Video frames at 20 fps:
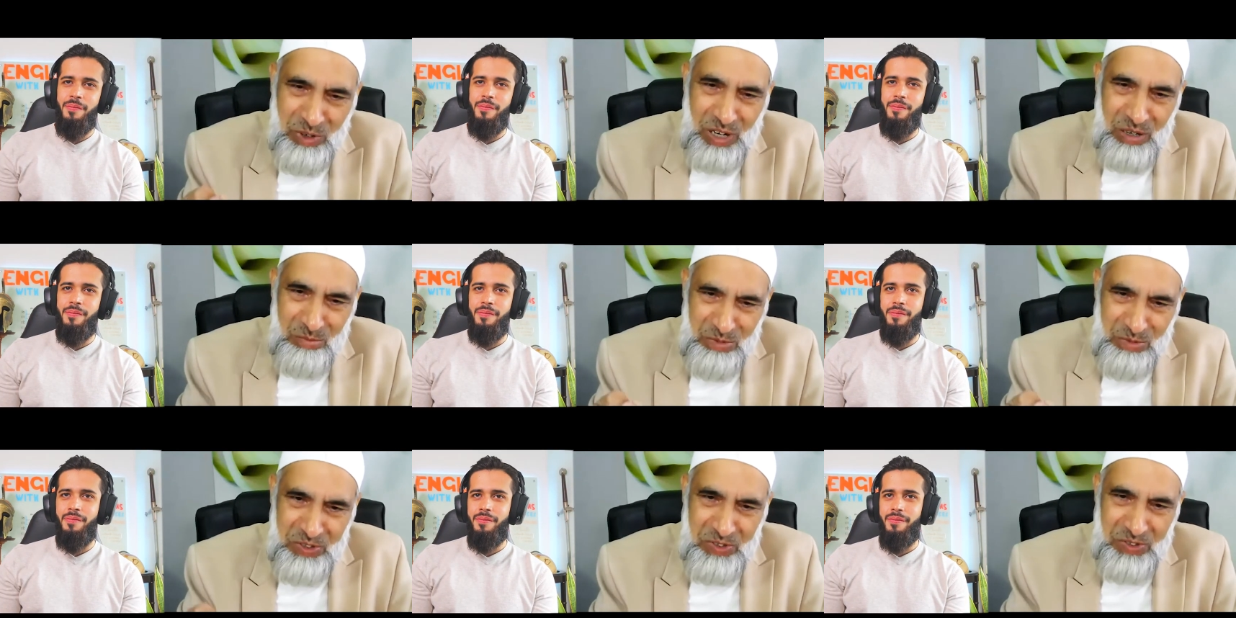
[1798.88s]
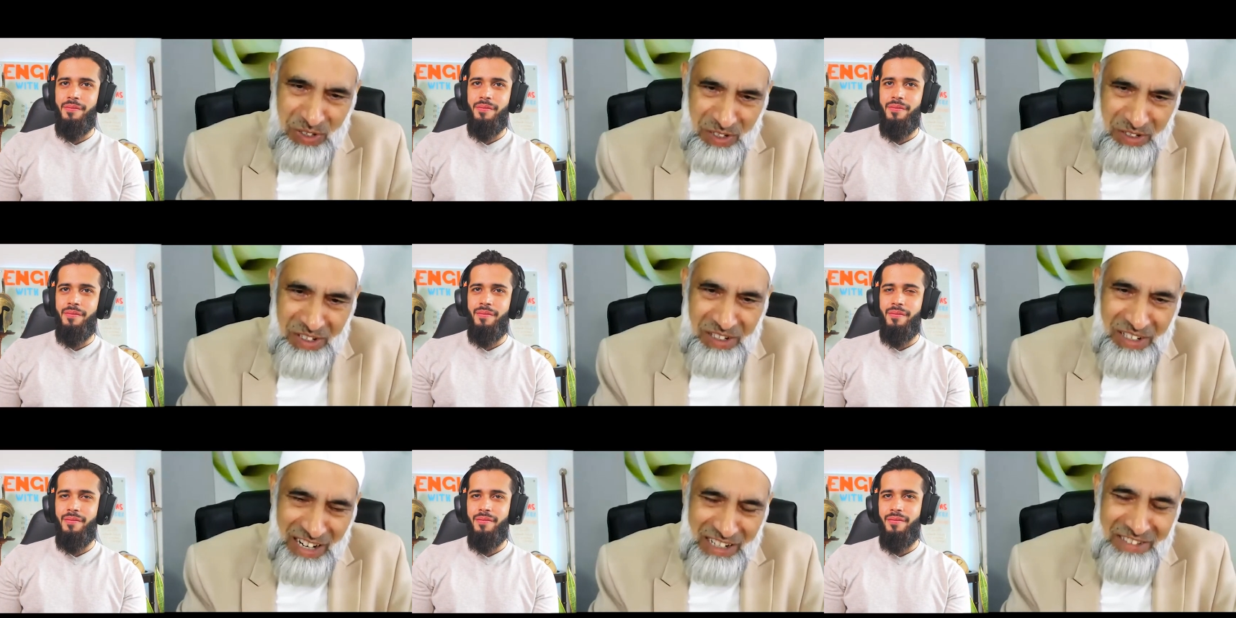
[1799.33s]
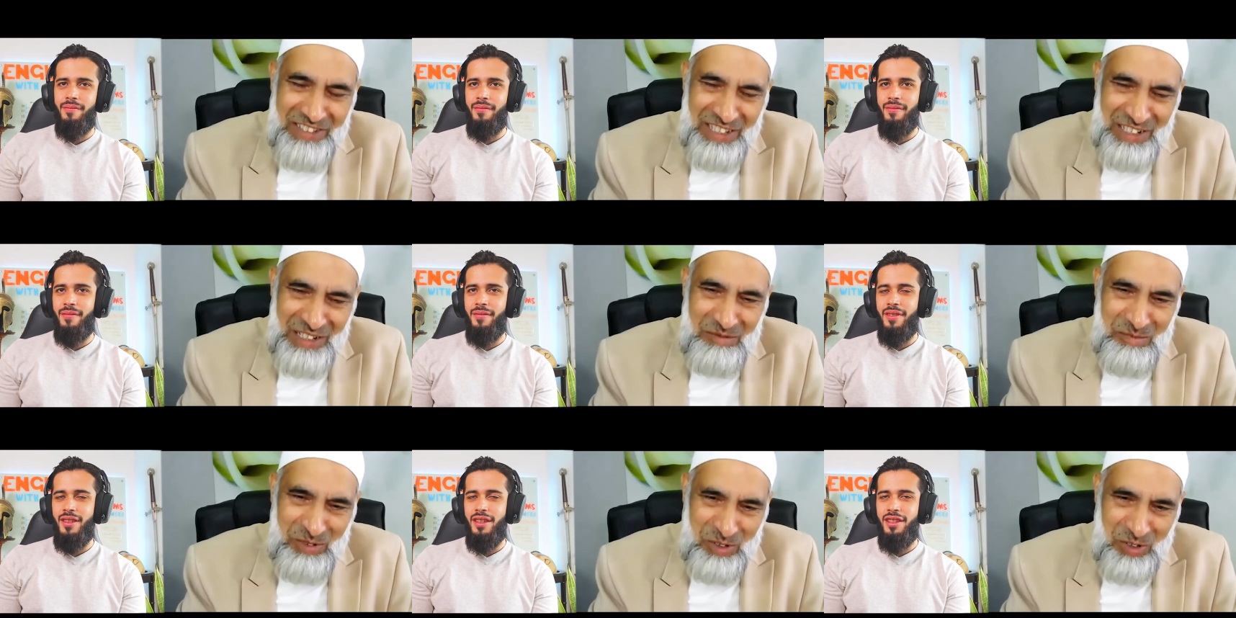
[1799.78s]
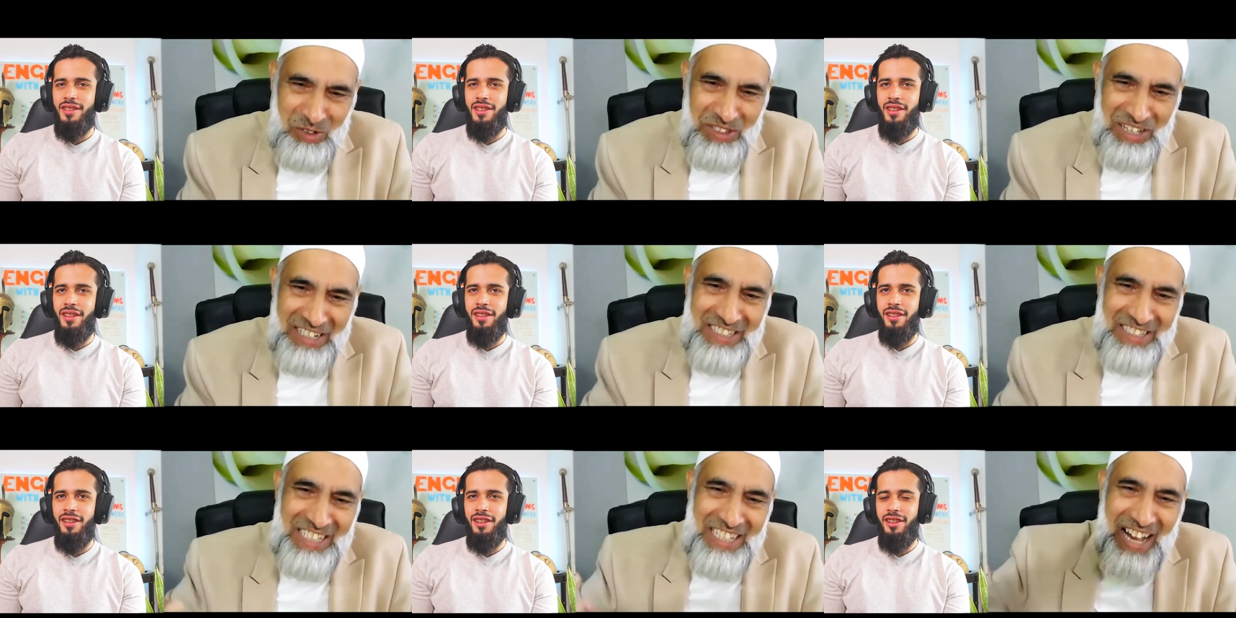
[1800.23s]
Speaker 1: Muhammad sallallahu alaihi wasallam know
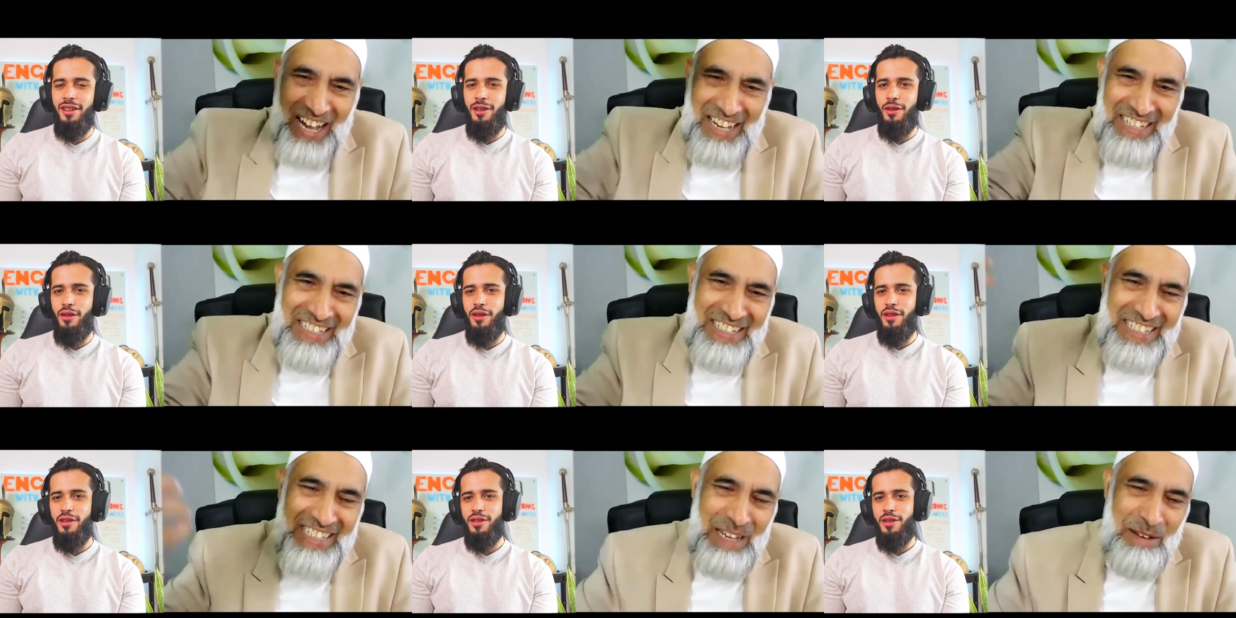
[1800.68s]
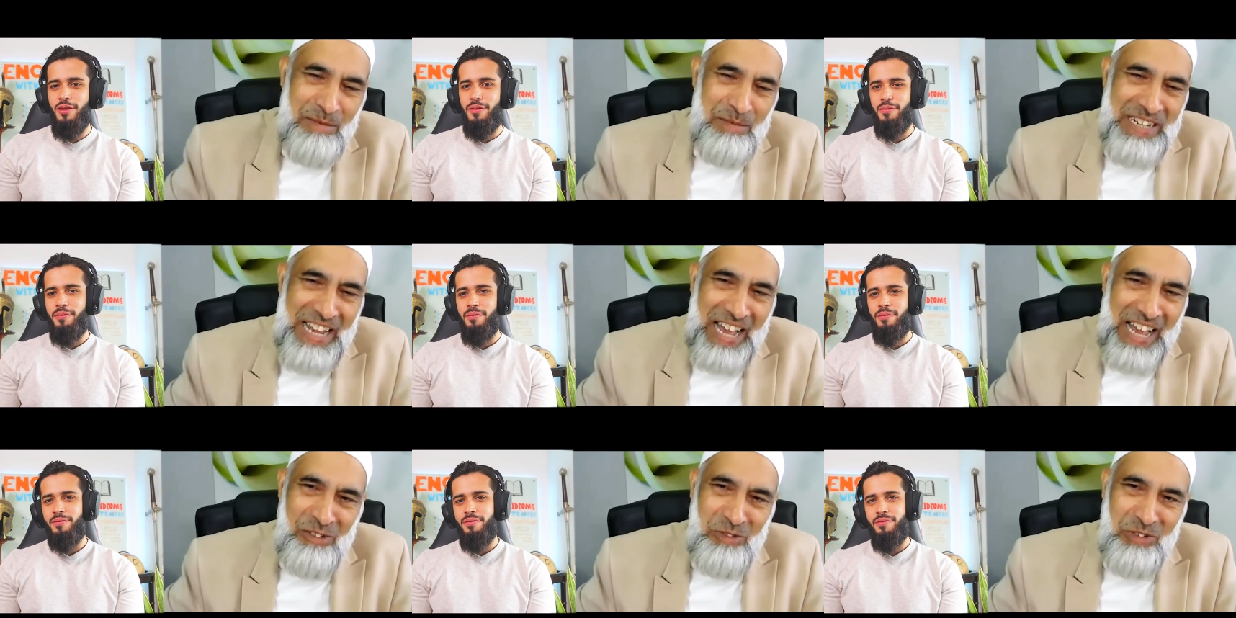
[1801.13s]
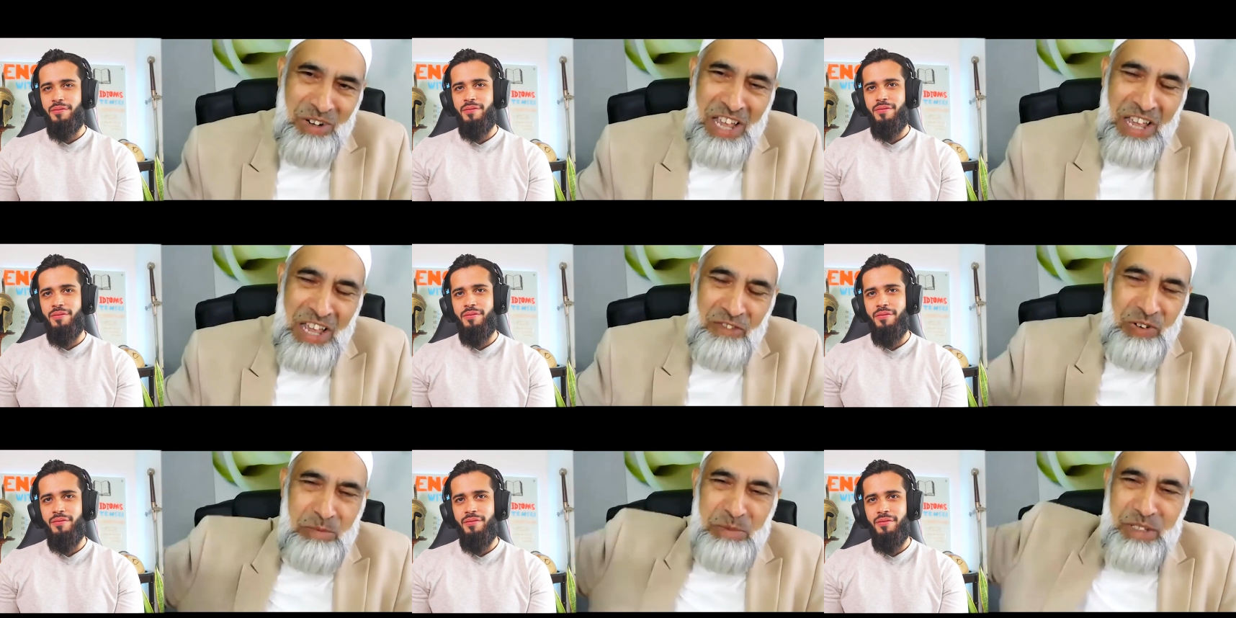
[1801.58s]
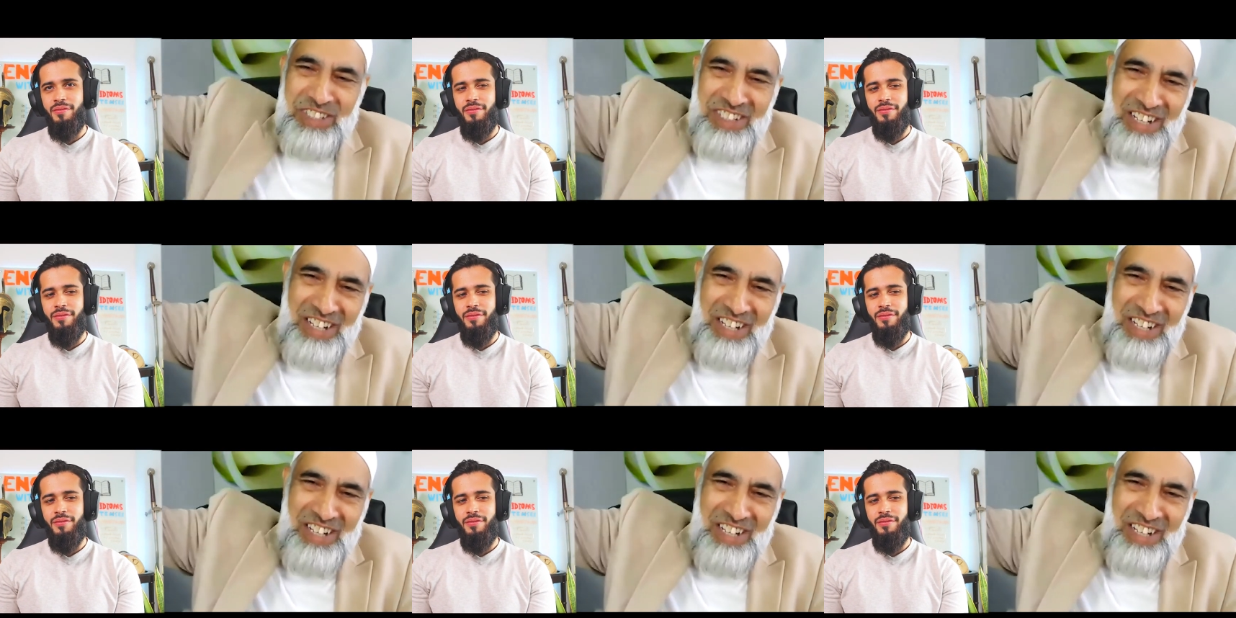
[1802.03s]
that the iron came down from the